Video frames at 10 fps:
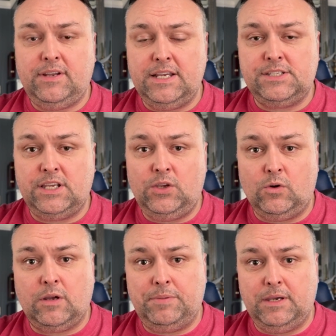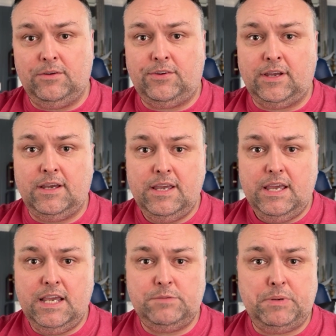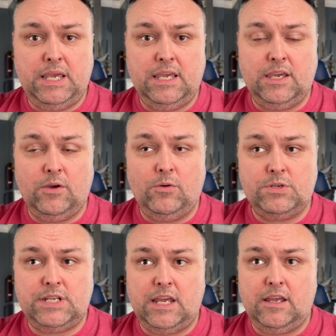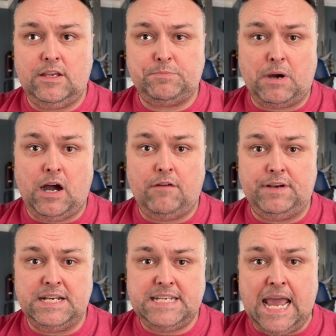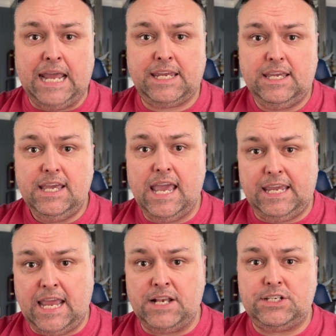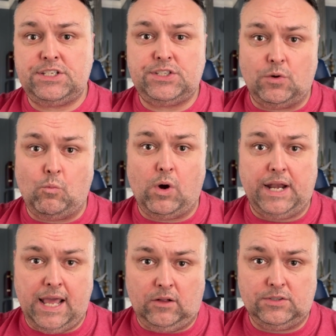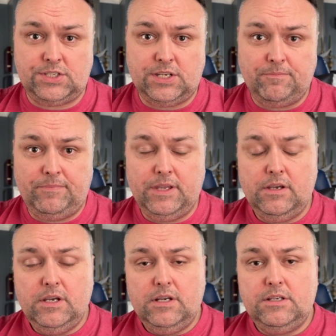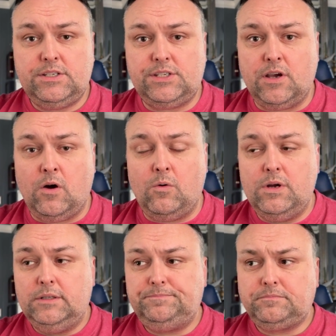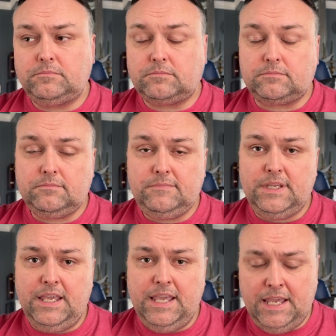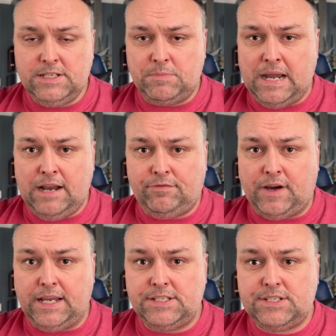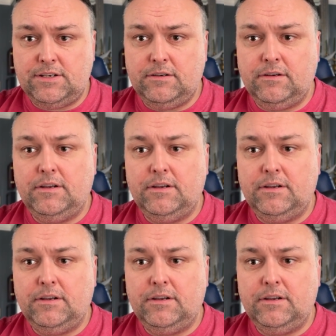is that your computer is being used as part of an attack against someone else. So here's my advice.